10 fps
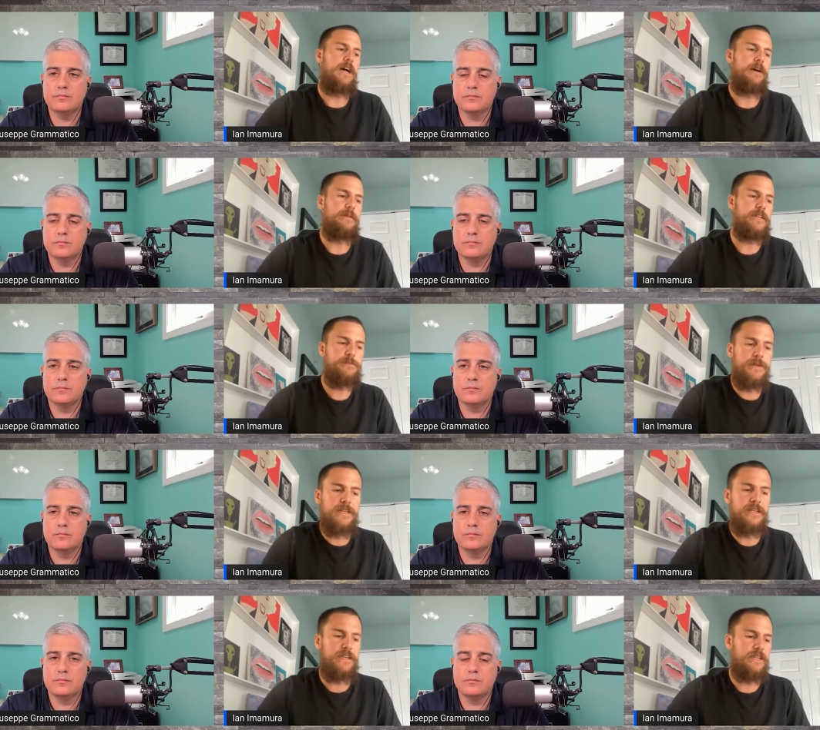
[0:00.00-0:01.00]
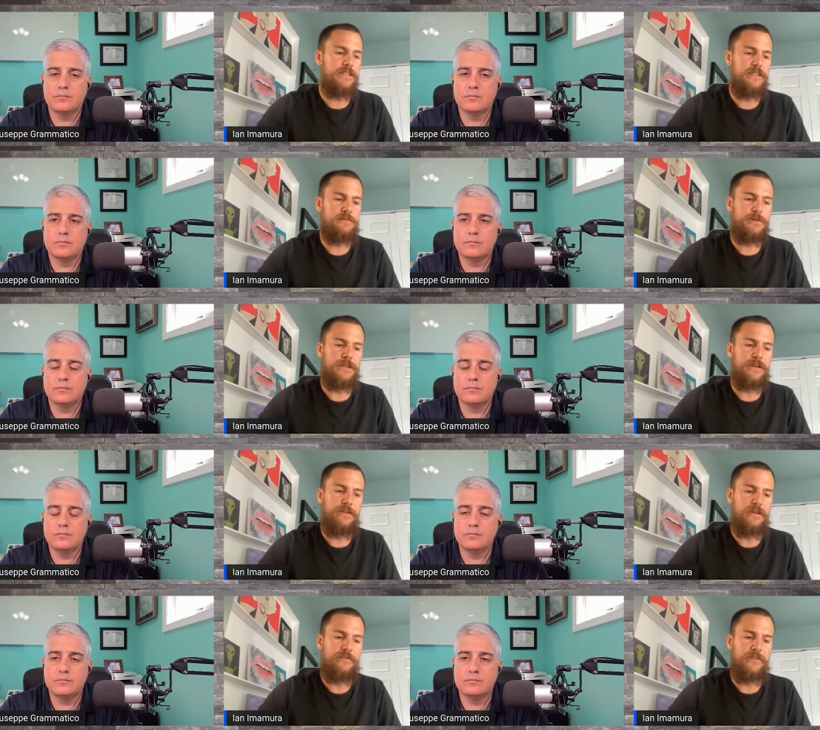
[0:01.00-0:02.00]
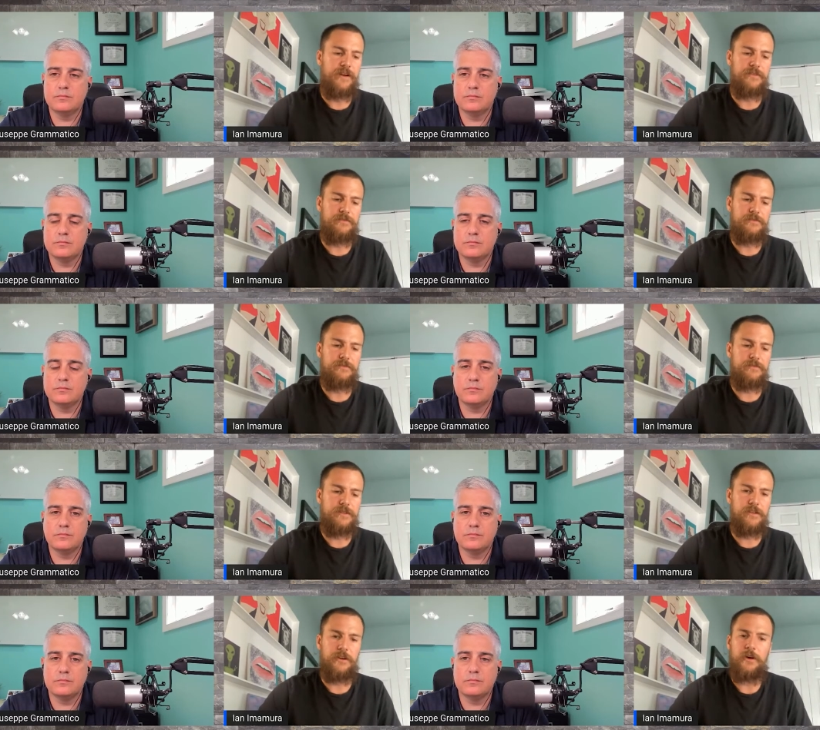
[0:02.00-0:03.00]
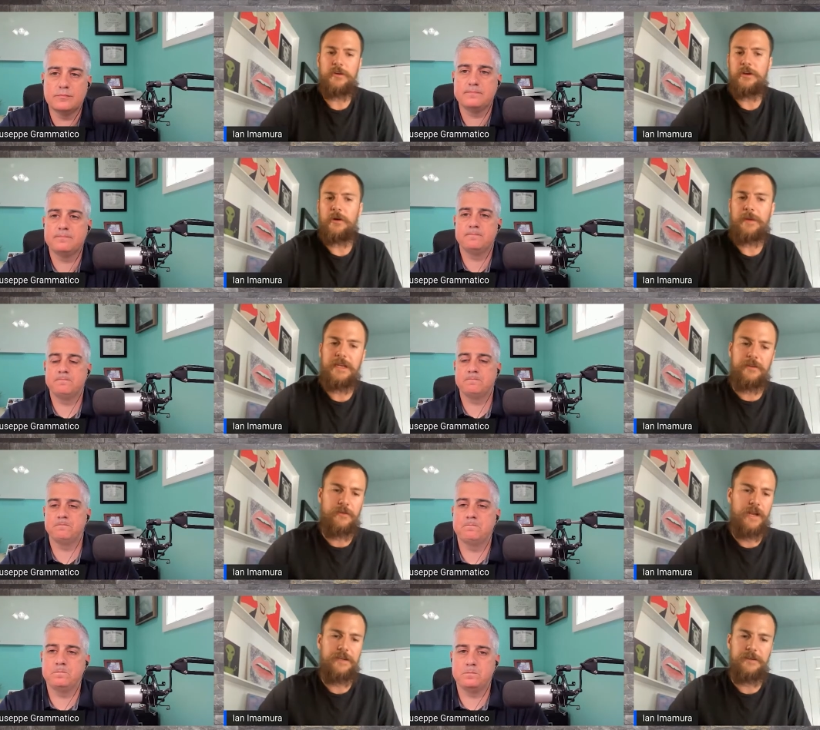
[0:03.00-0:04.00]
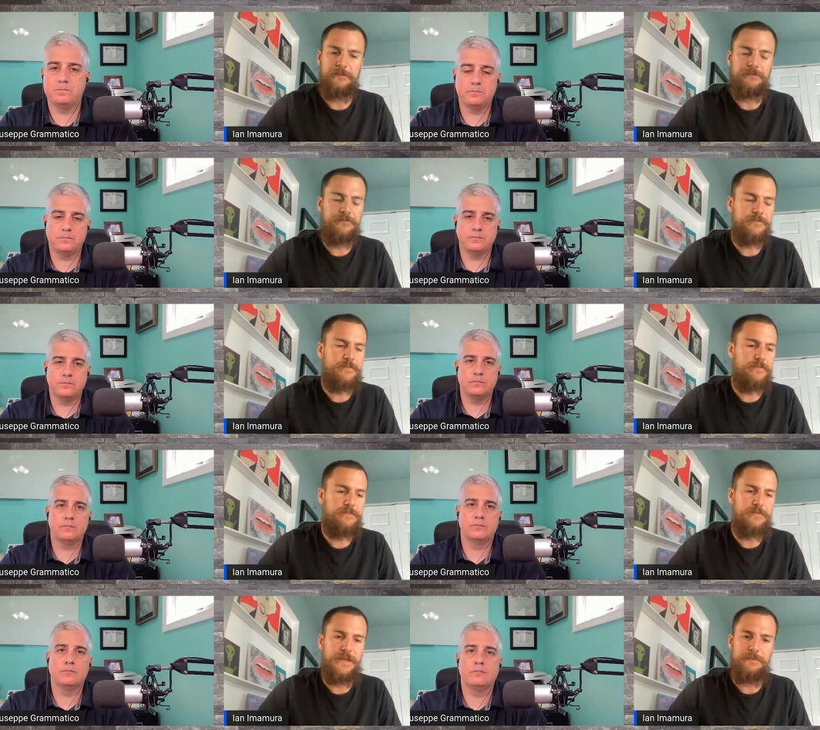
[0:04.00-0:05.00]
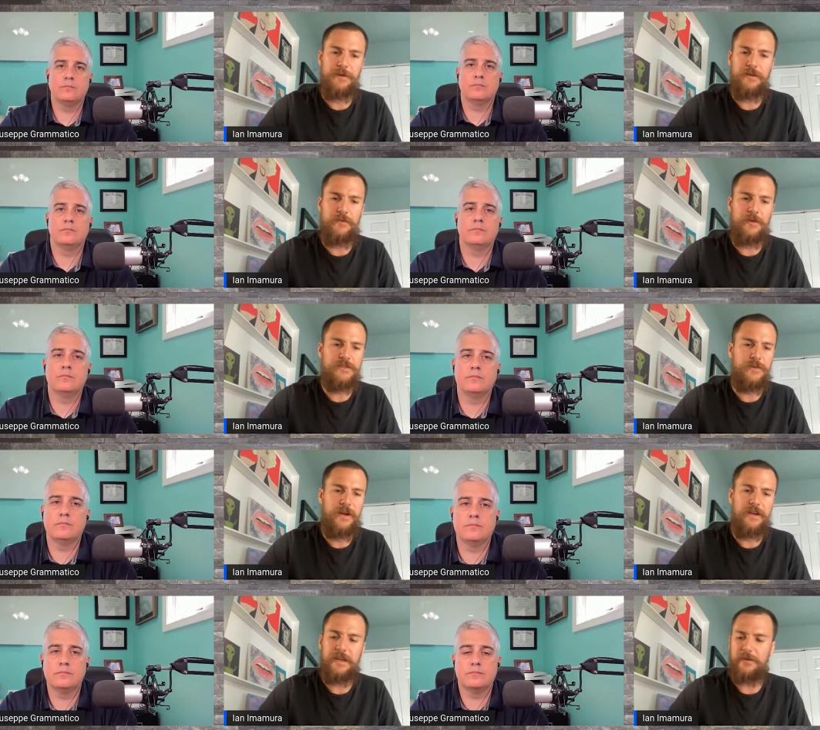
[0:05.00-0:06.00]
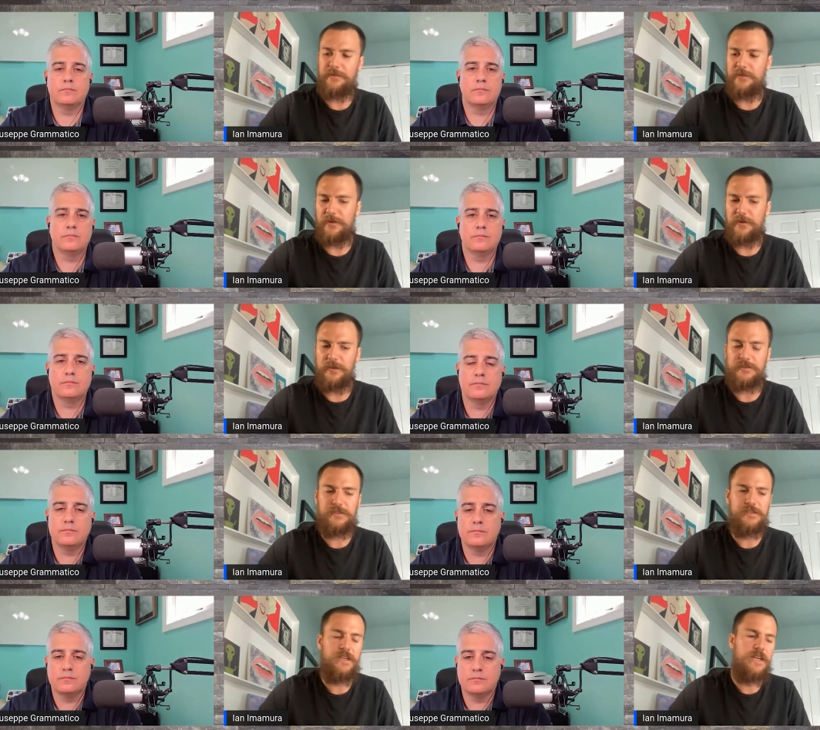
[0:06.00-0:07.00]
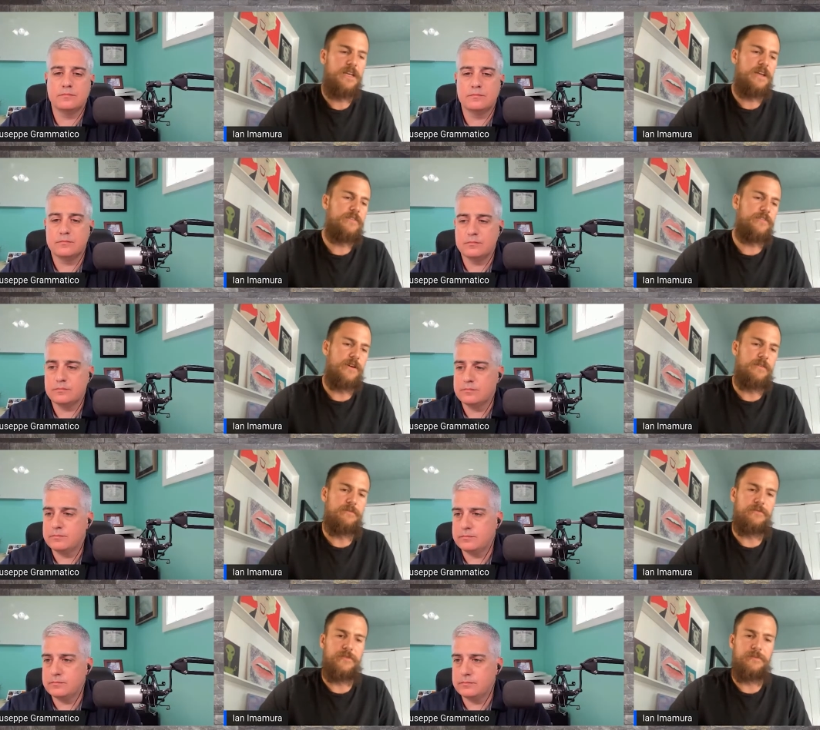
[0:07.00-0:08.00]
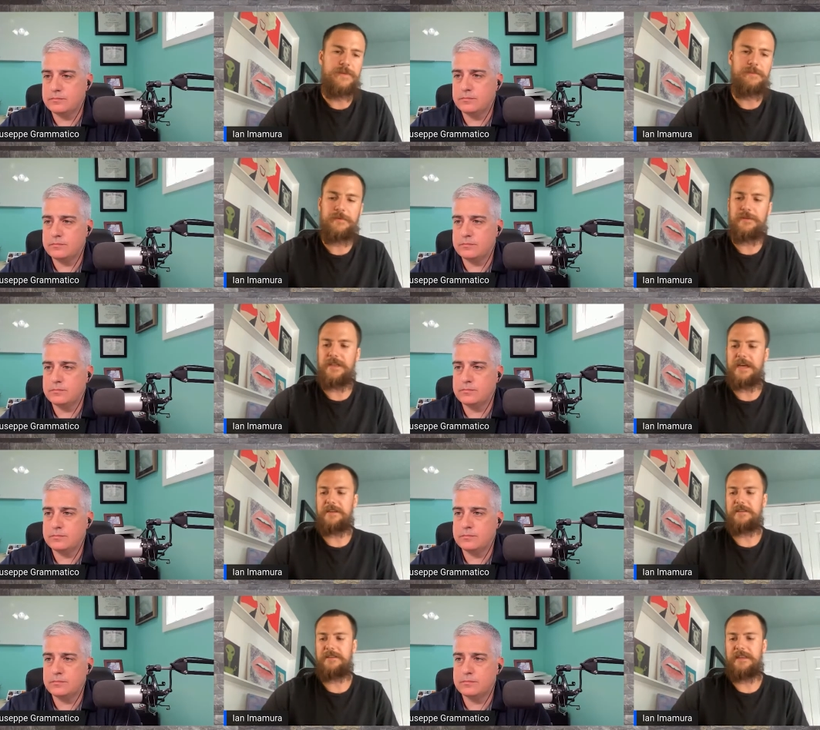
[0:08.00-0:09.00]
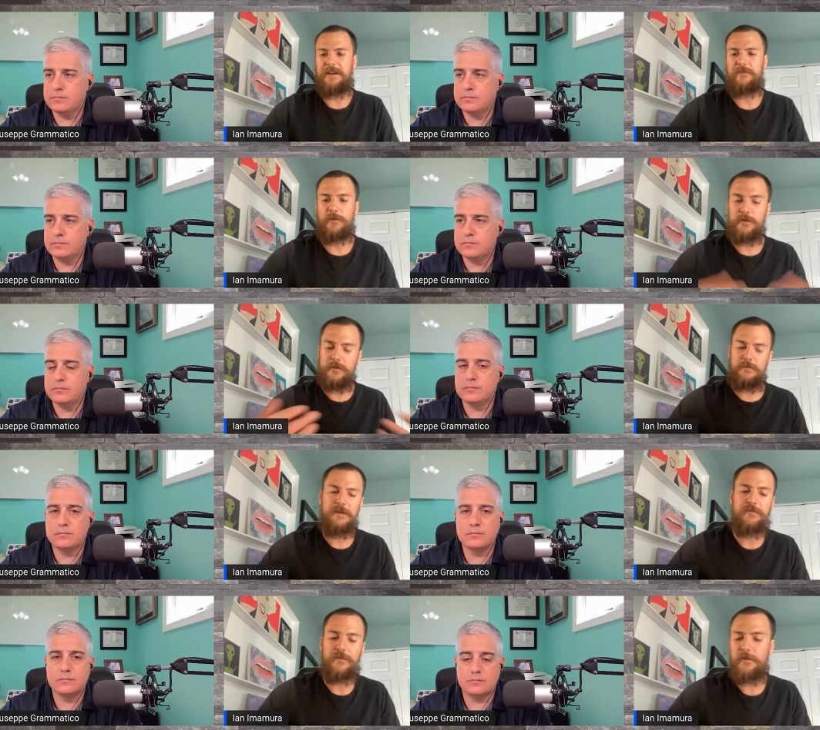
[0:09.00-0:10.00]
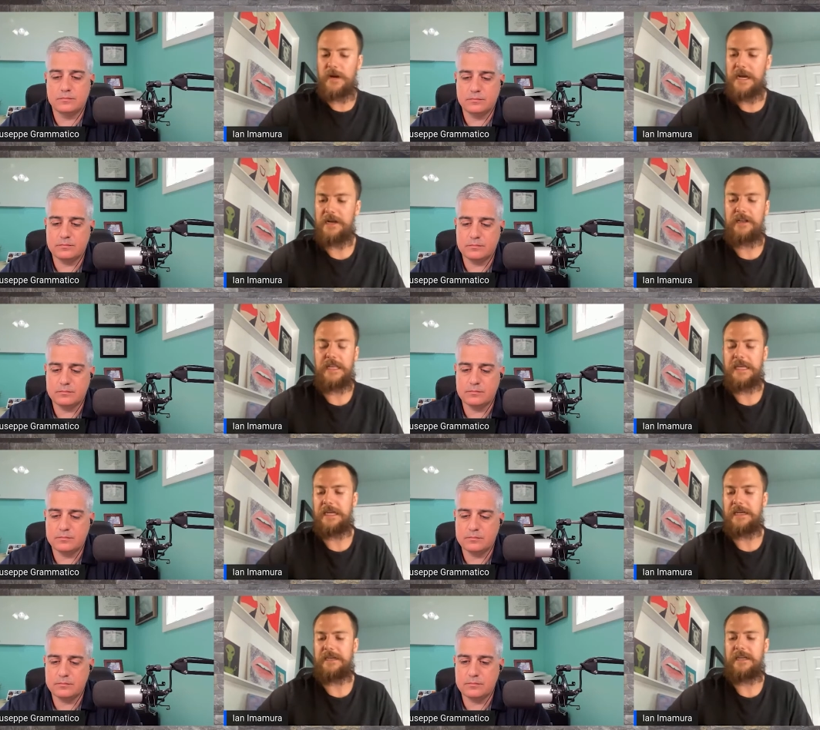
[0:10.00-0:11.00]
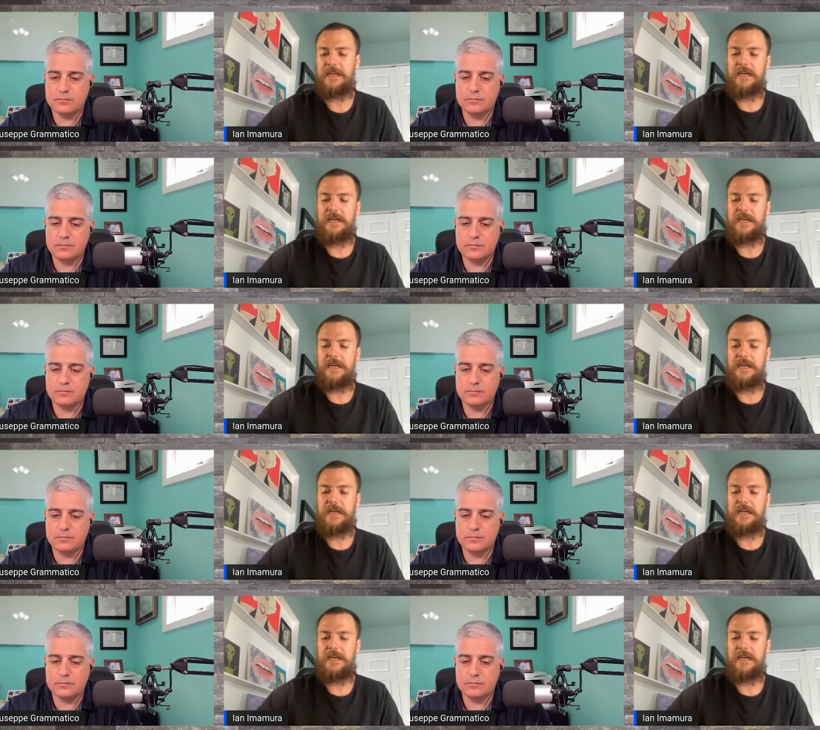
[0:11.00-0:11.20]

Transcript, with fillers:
Speaker 1: uh, it's been it's been a, a, fun go. You know, meeting random people every once in a while, I get referrals from from people that that have worked with me for a while, and